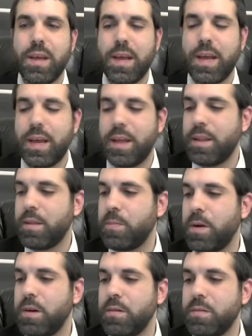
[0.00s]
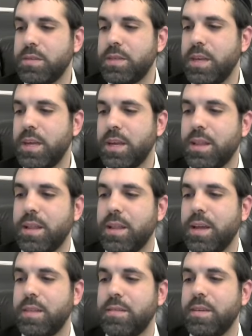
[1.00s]
and that Paro was saying that
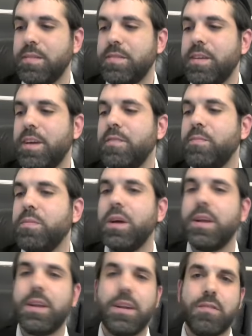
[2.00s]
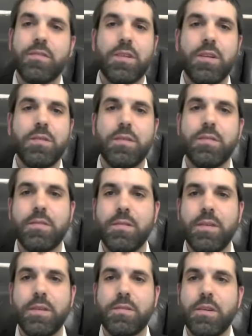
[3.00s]
that's a sign of blood, and it's gonna it's,
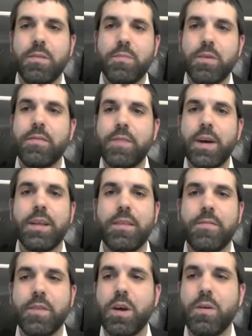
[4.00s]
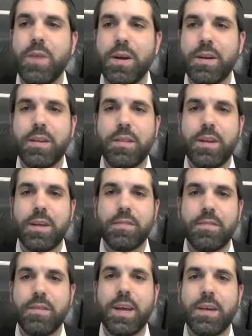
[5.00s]
it's gonna bring violence. You go out into the
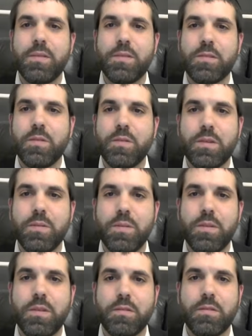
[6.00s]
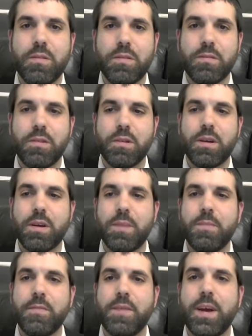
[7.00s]
desert now, it's going to it's, it's, you're gonna
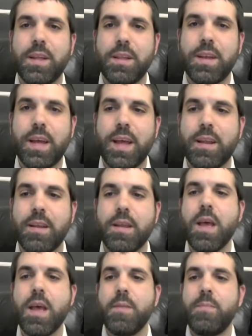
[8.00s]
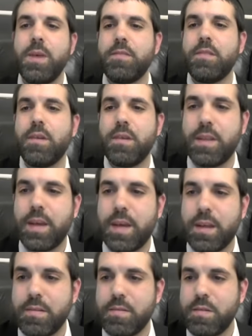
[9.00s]
come to violent end based on
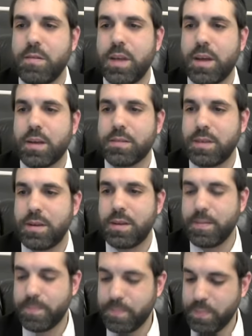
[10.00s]
that zodiac sign.